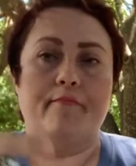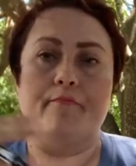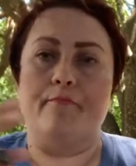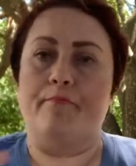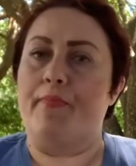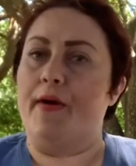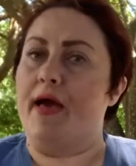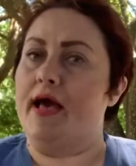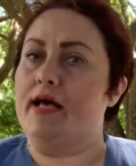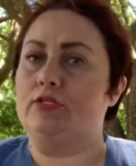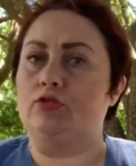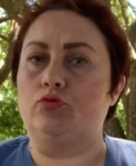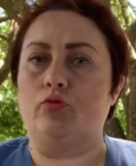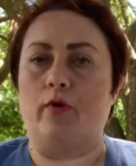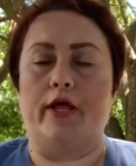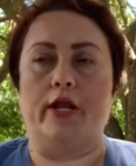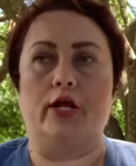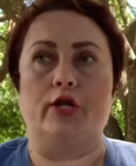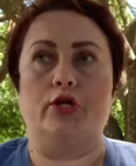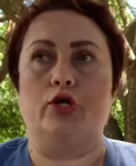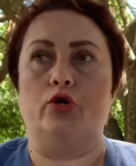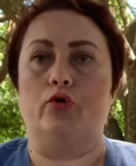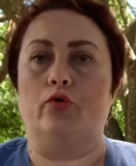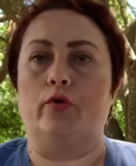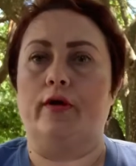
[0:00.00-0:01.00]
Best way
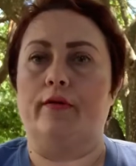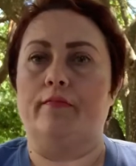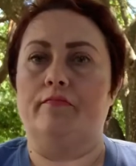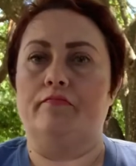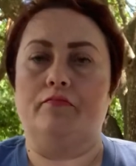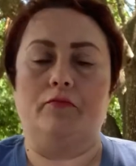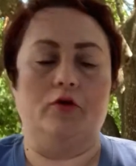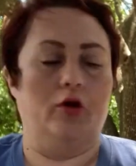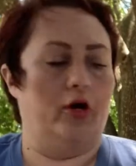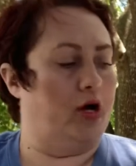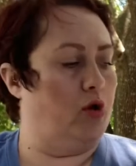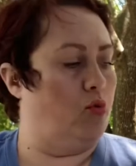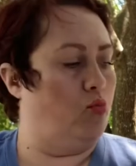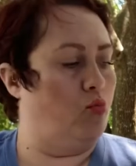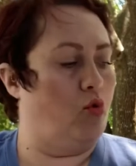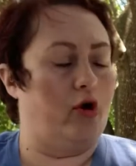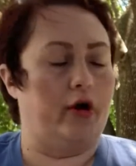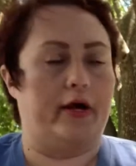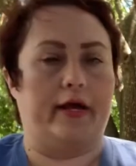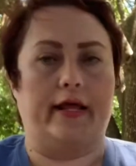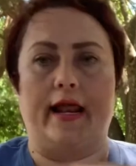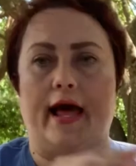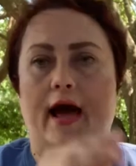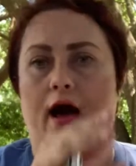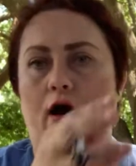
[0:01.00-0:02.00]
to do it. You can
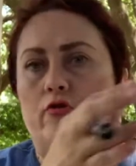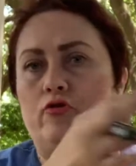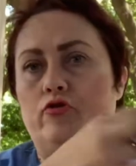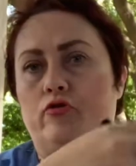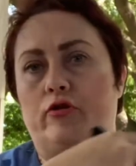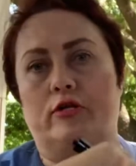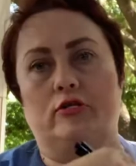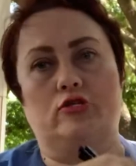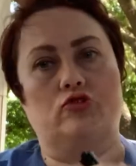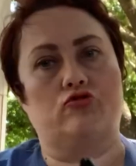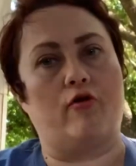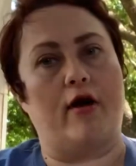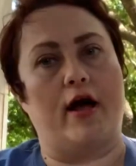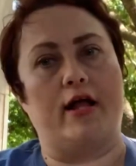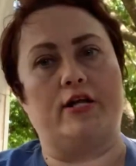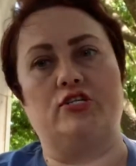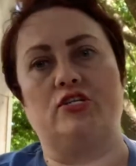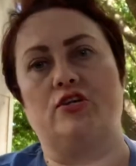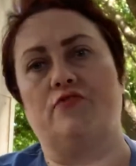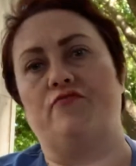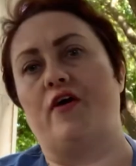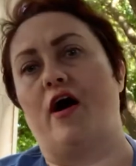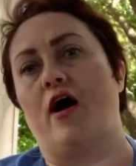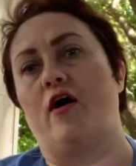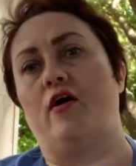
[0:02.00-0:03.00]
work it out, you can scratch
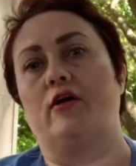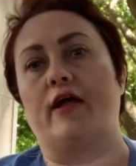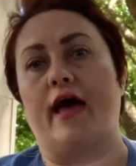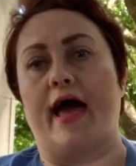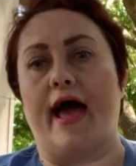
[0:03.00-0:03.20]
stuff out,